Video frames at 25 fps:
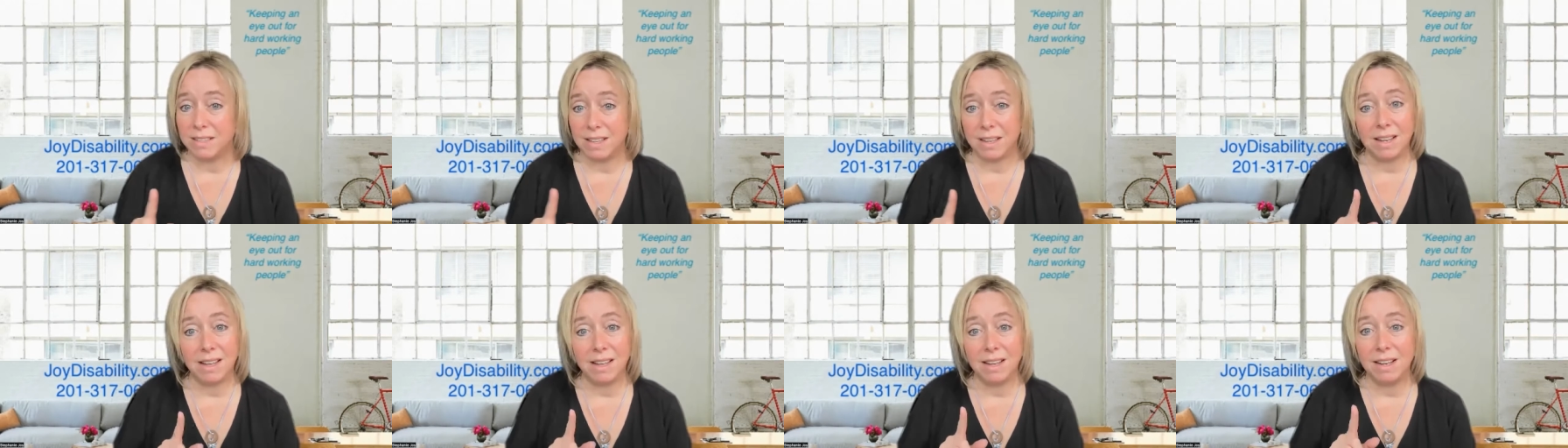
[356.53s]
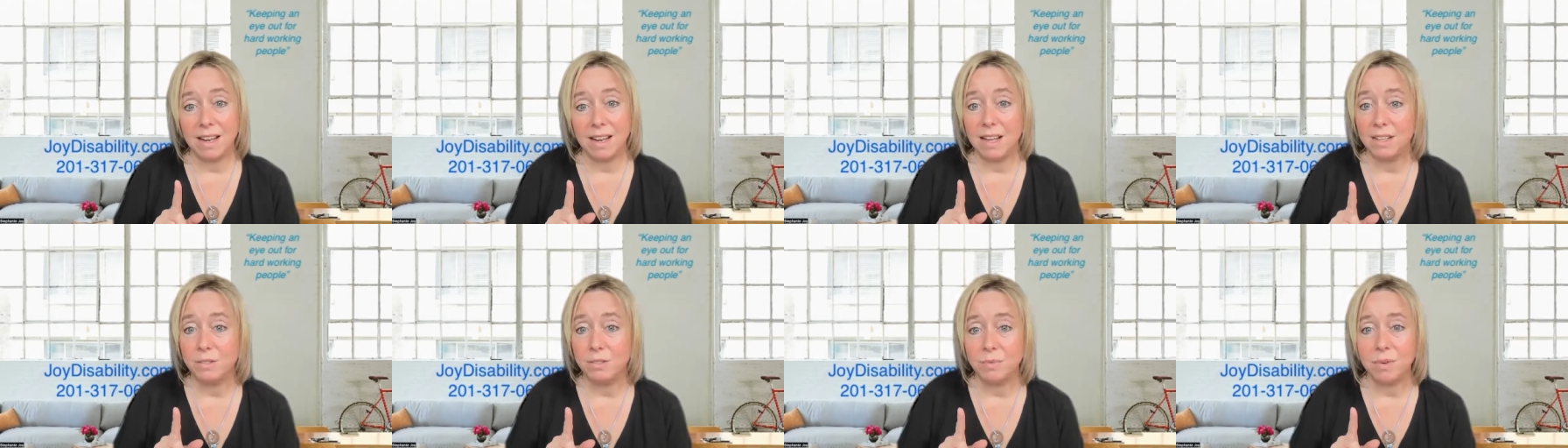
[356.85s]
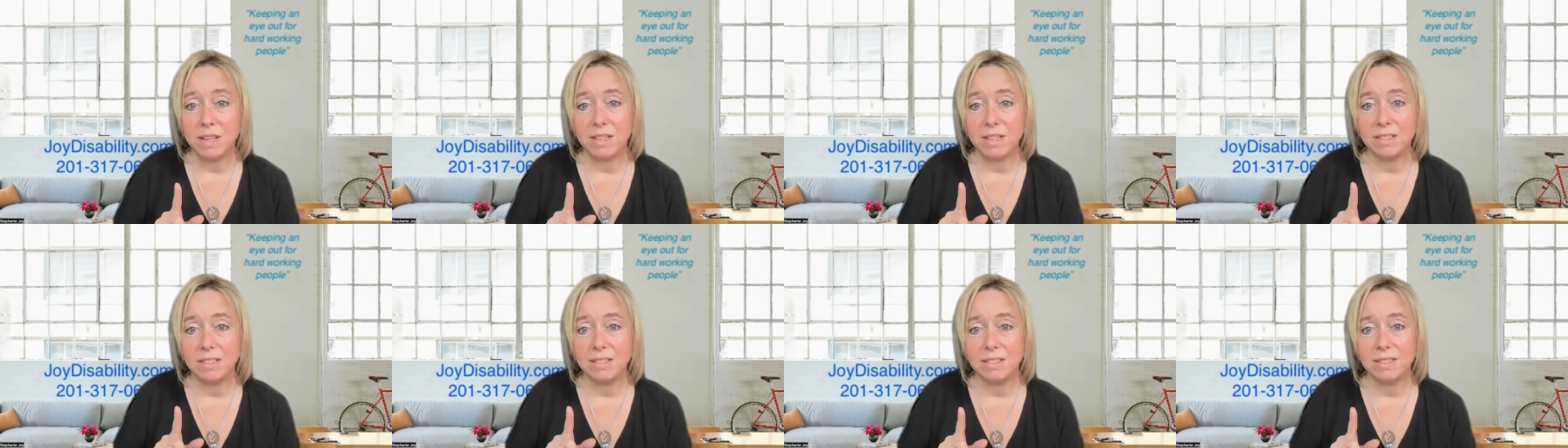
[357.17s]
It has
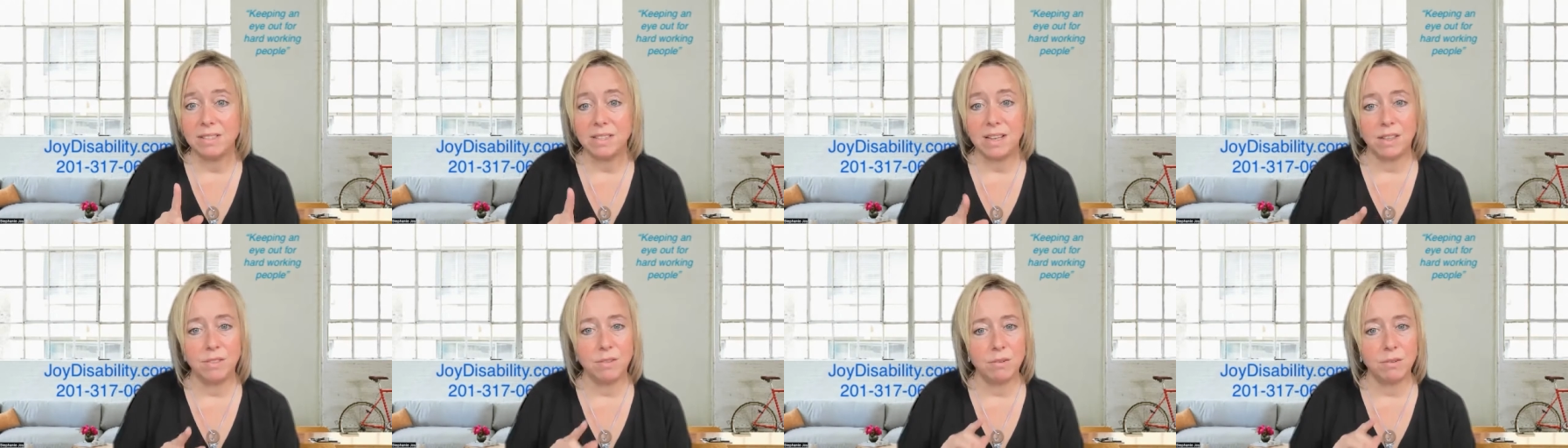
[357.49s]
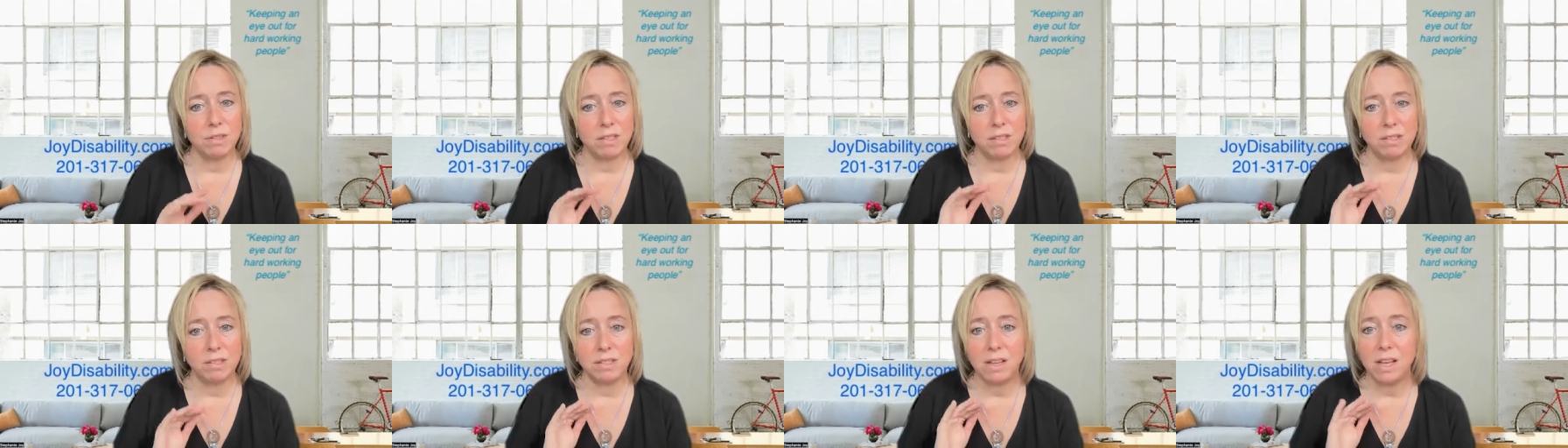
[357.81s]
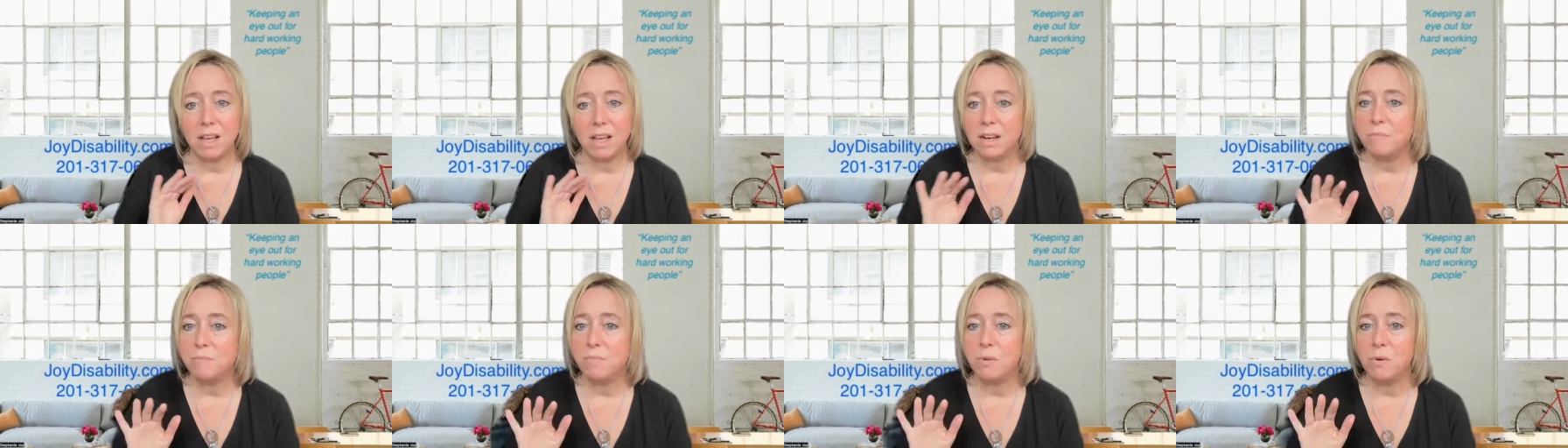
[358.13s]
risks and there's a ton
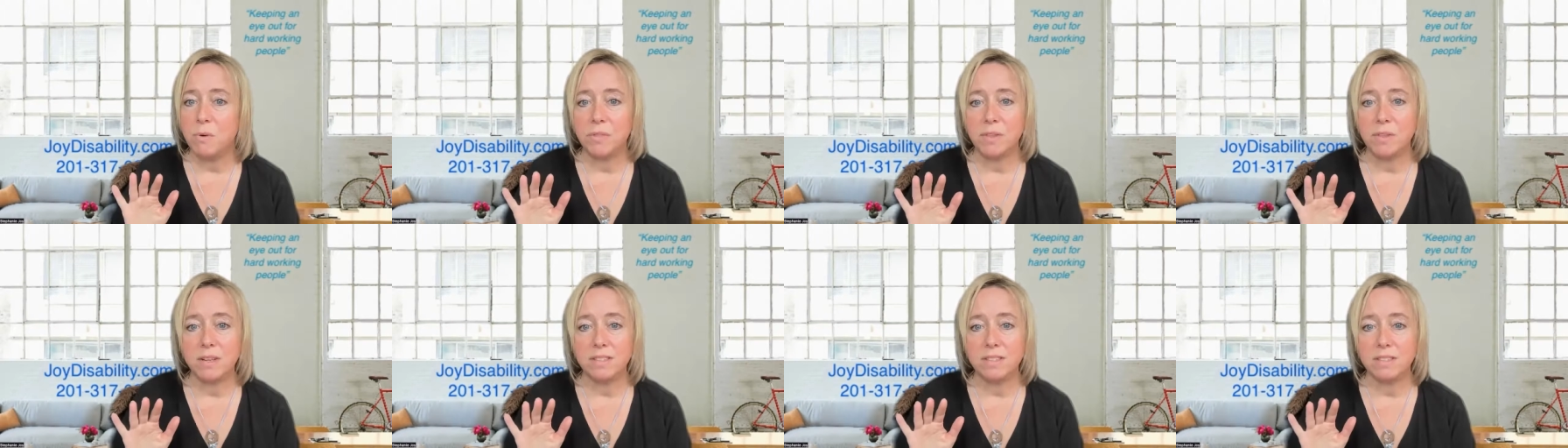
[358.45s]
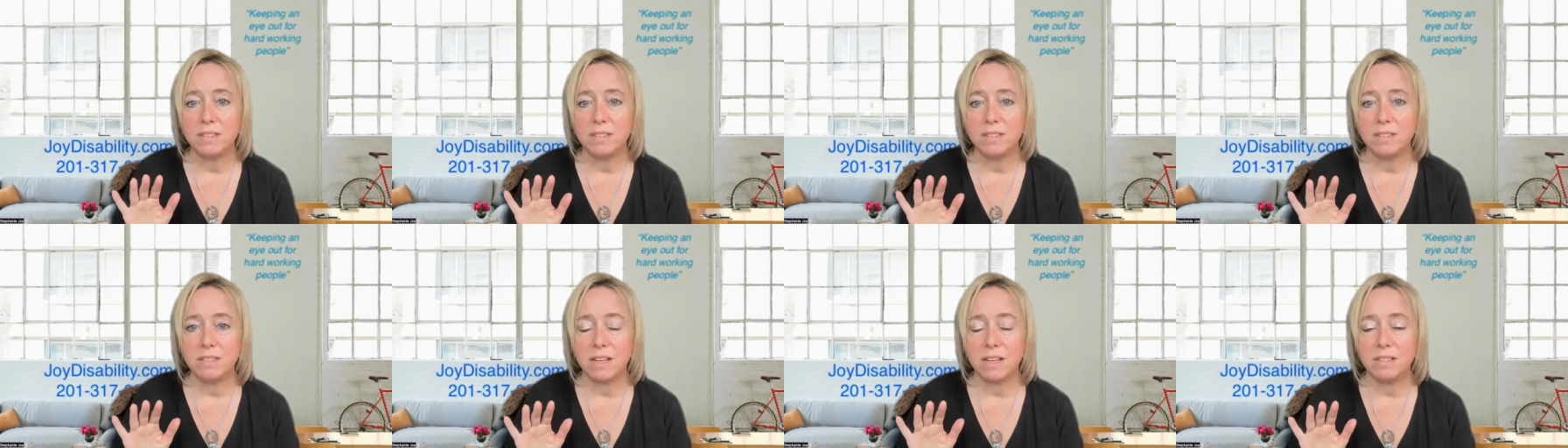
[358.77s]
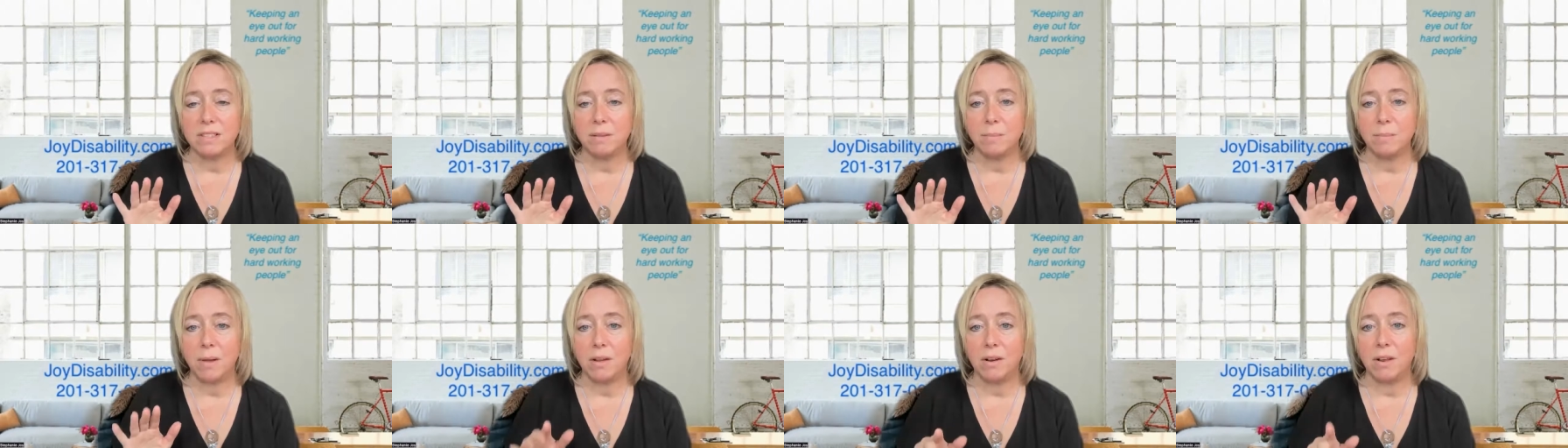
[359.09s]
of more things to discuss
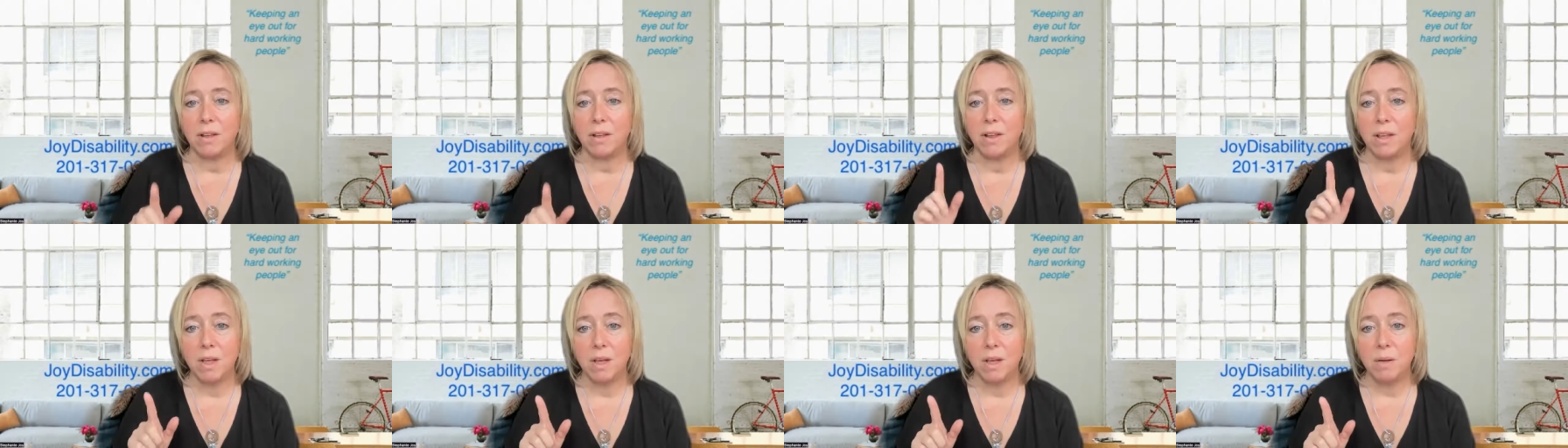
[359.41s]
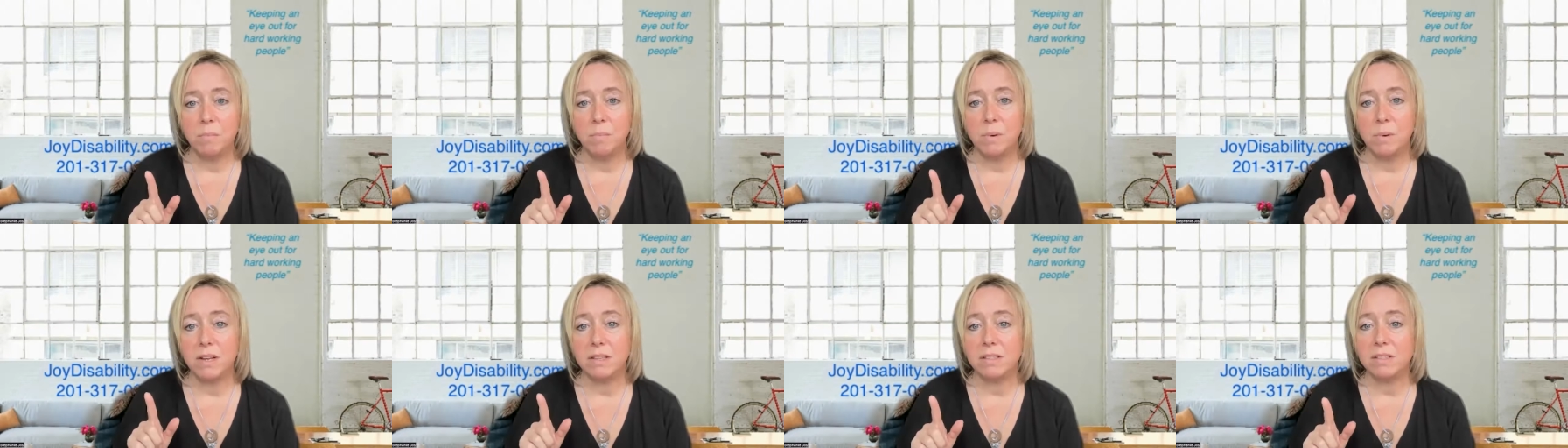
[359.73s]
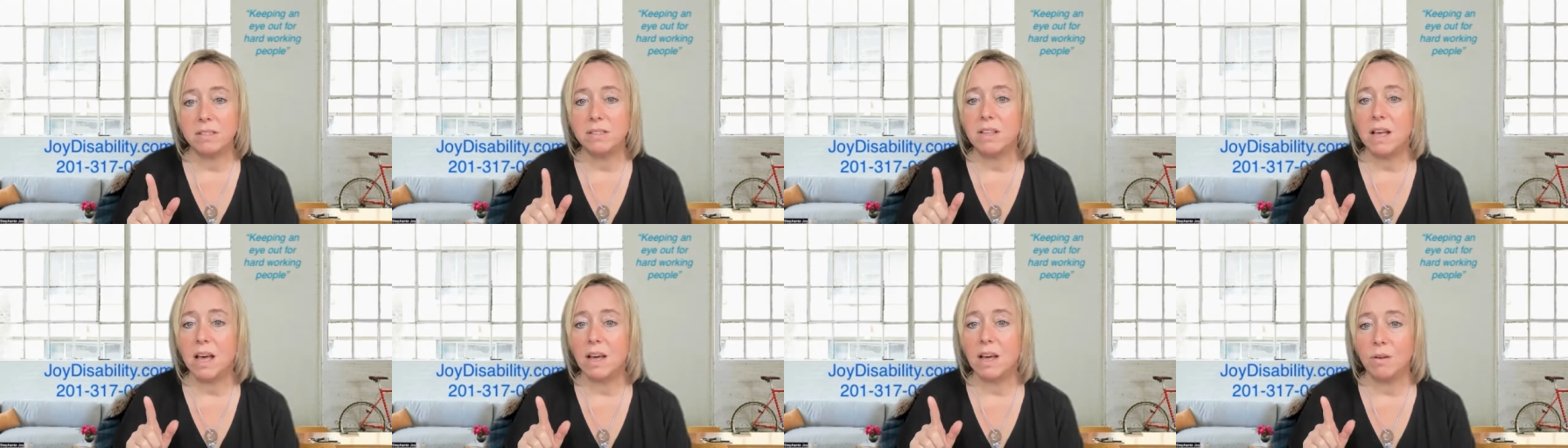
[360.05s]
about it, but it's
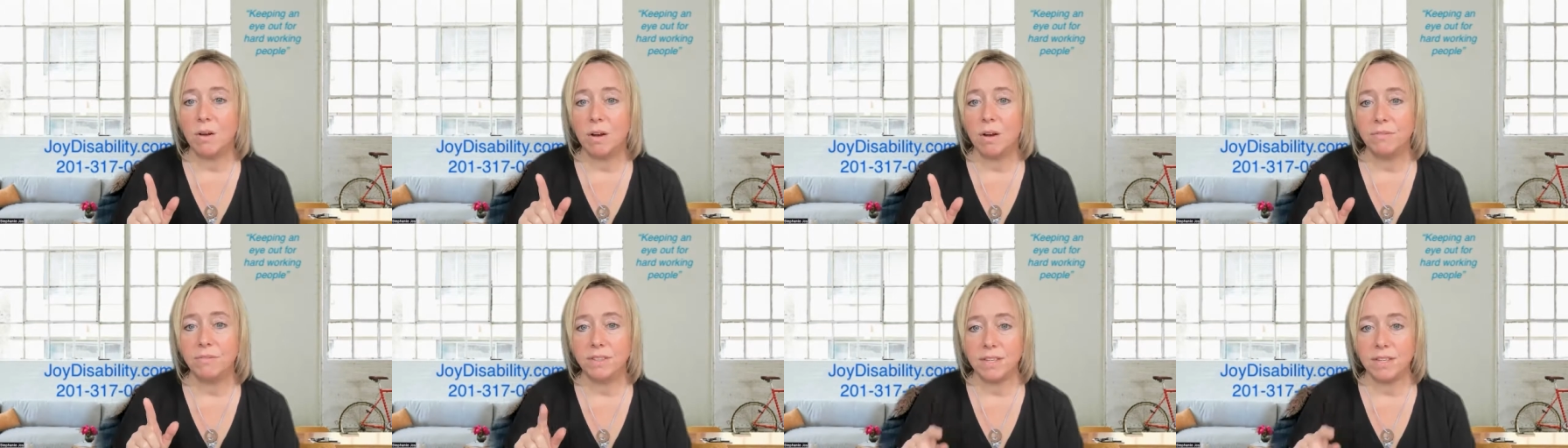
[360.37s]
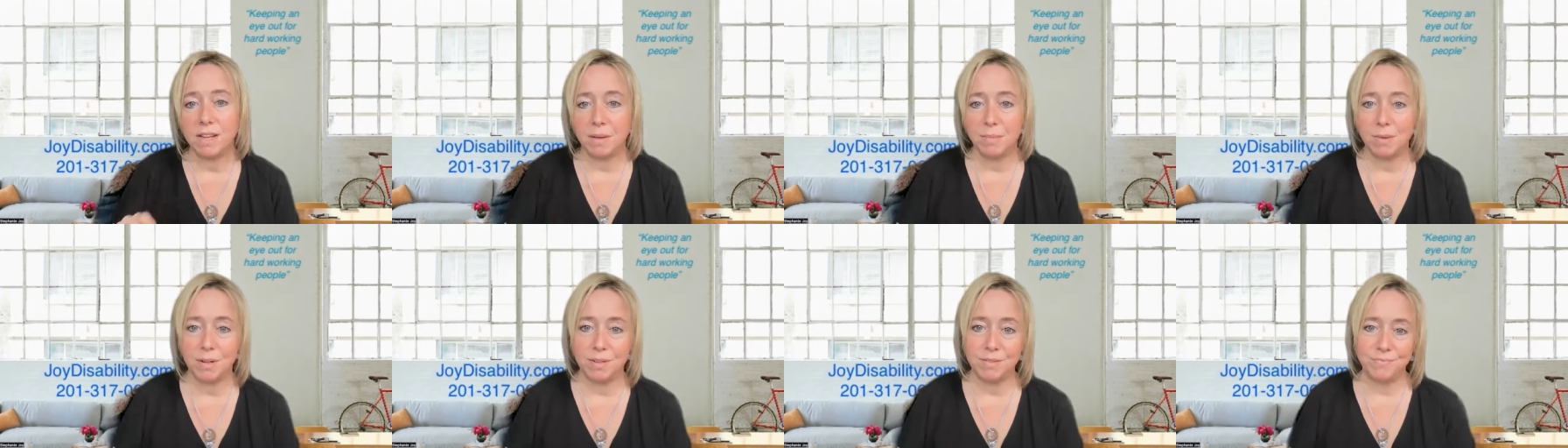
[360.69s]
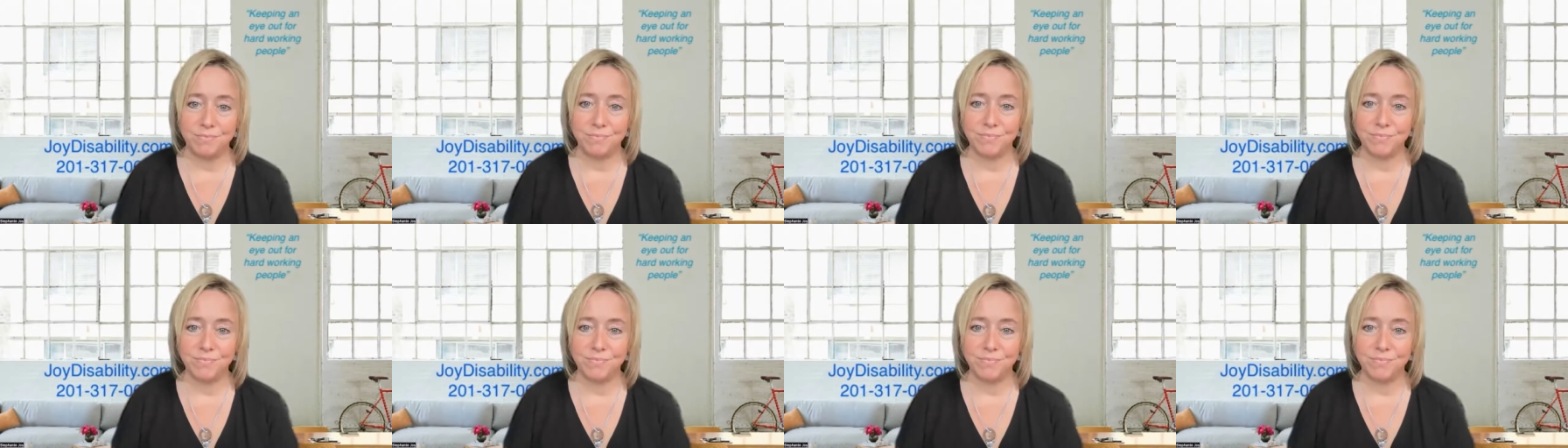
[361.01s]
not off the table